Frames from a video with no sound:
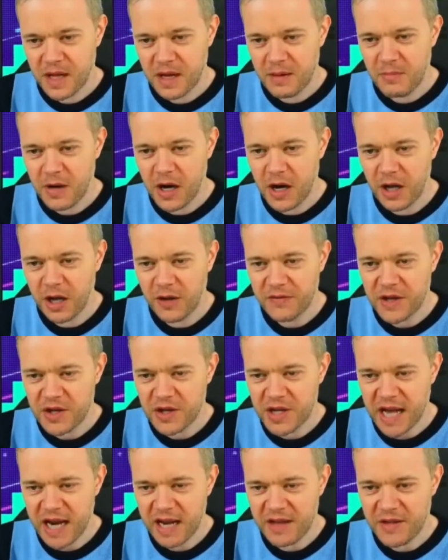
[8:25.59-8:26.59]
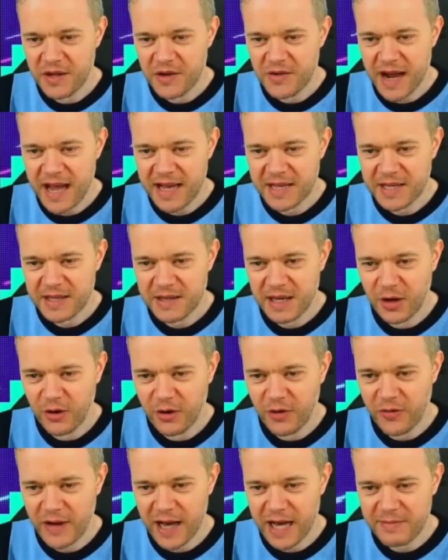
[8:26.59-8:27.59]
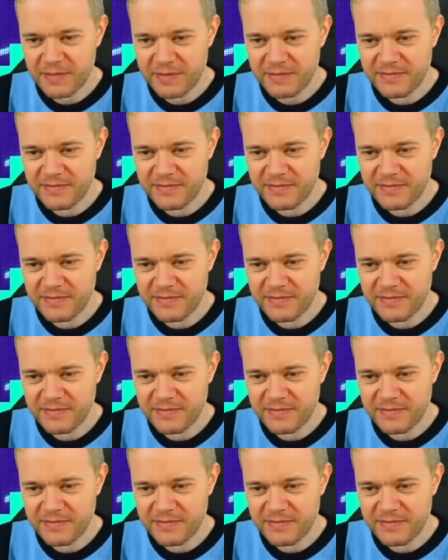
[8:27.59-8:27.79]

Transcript: Mark, love the channel and the dress. You look fab.